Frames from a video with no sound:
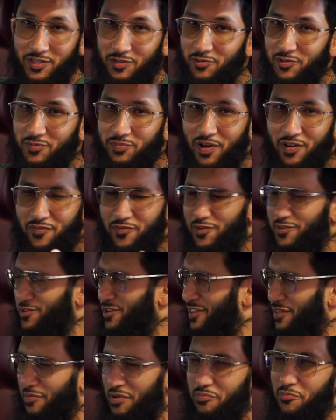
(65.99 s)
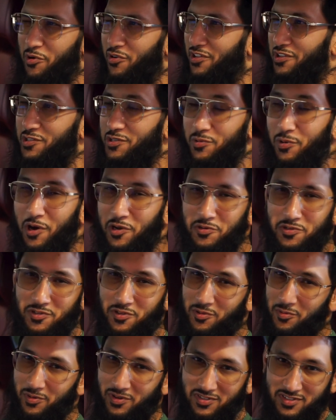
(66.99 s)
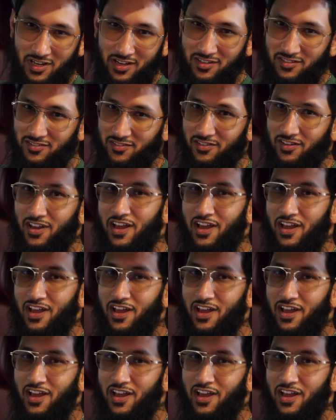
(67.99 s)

It was my first car that made more than 200 to the wheels, honestly.